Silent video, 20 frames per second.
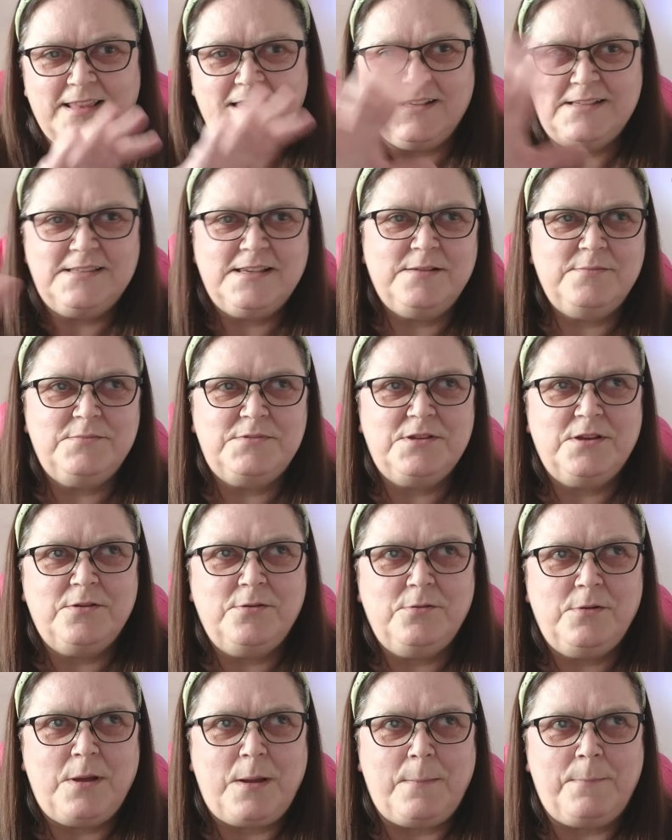They seem
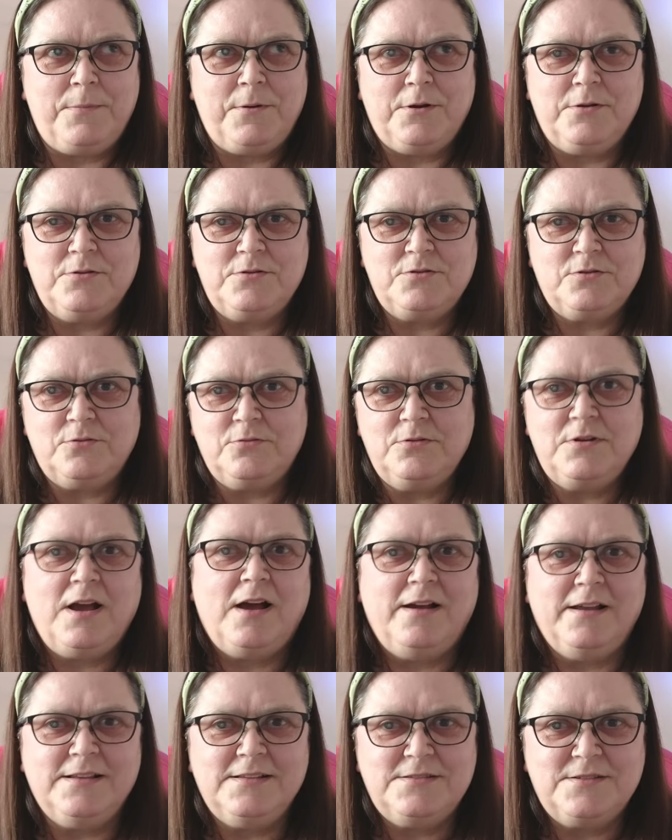to approach all
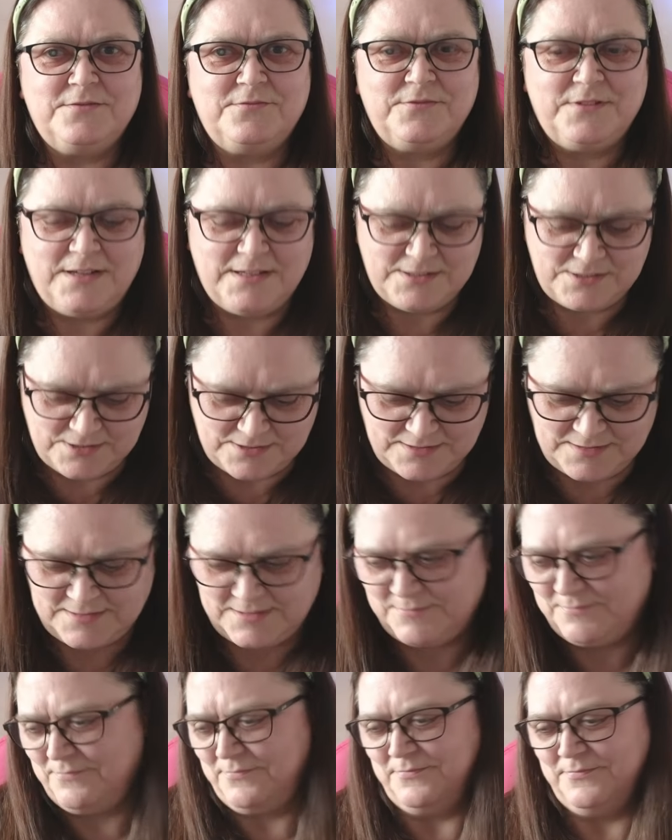kinds of
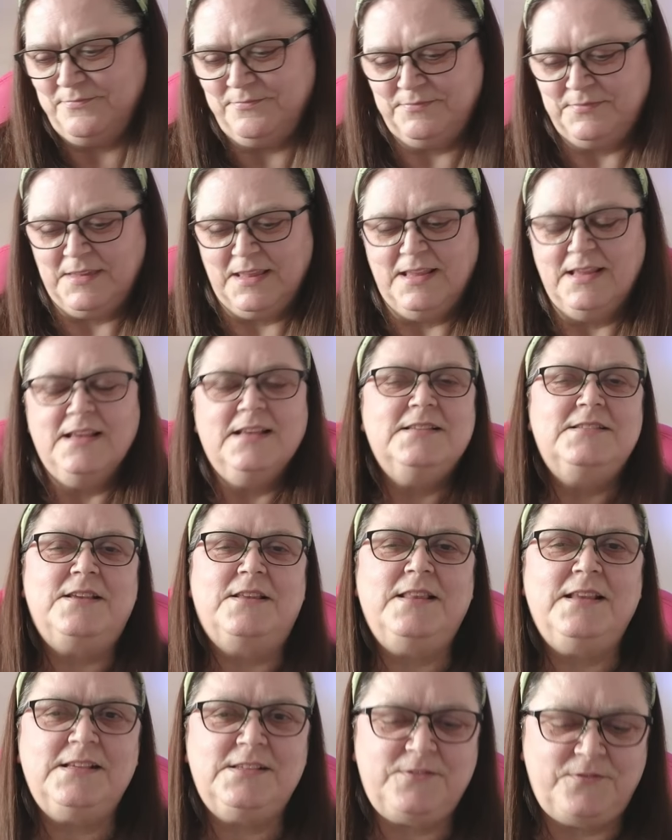religions.
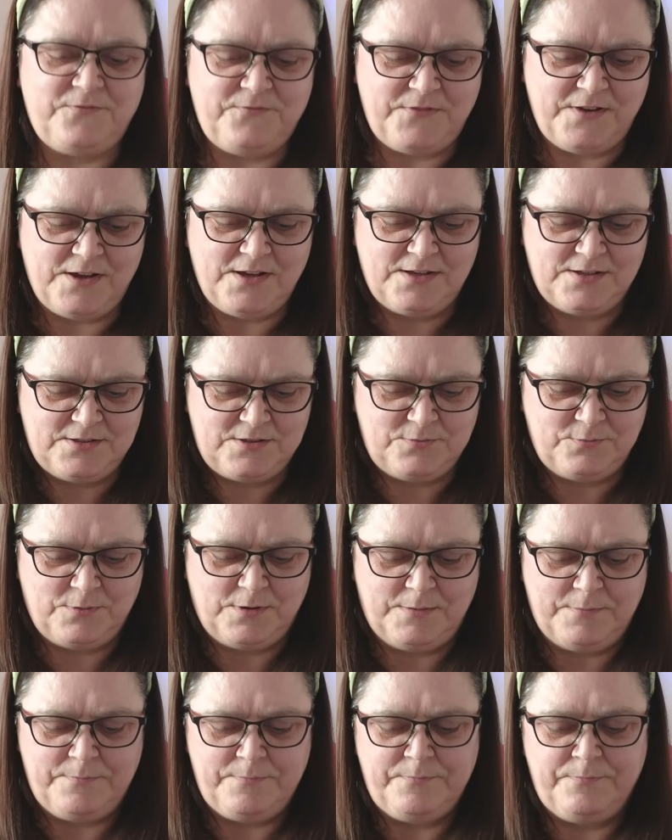So this first
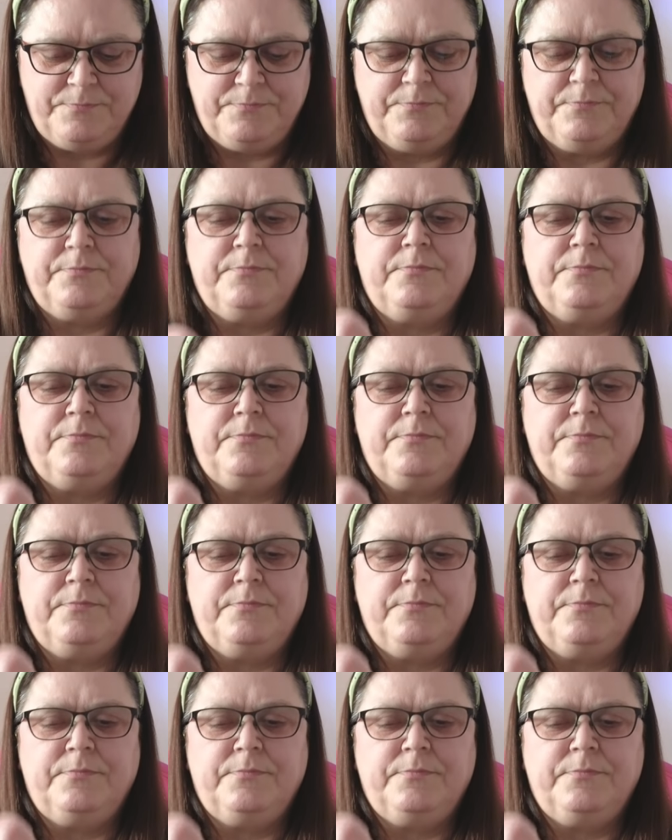one